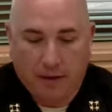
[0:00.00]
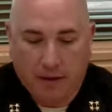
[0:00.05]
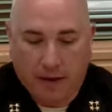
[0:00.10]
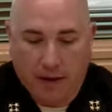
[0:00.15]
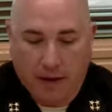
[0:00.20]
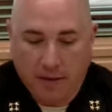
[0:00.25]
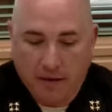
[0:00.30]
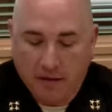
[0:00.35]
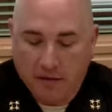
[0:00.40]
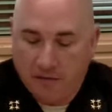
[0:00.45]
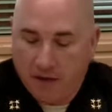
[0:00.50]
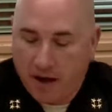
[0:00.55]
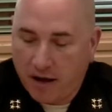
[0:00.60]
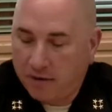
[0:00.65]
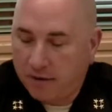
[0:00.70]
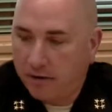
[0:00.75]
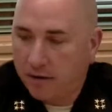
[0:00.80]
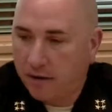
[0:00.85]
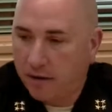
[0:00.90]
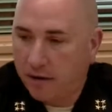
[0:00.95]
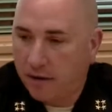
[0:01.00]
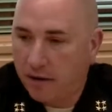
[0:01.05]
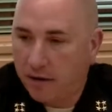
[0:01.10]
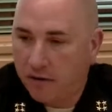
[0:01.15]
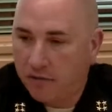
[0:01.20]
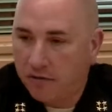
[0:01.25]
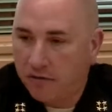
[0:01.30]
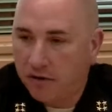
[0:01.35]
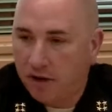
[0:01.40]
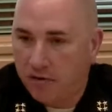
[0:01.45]
In the event
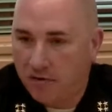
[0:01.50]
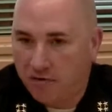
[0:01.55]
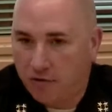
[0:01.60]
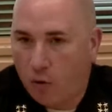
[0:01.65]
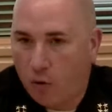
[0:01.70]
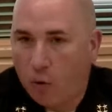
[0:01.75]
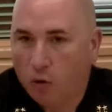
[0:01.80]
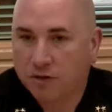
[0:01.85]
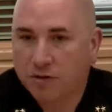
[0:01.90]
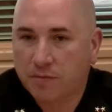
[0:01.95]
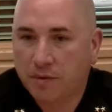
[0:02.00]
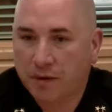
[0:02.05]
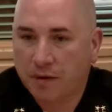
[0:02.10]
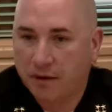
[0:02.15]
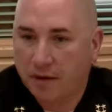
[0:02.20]
of enforcement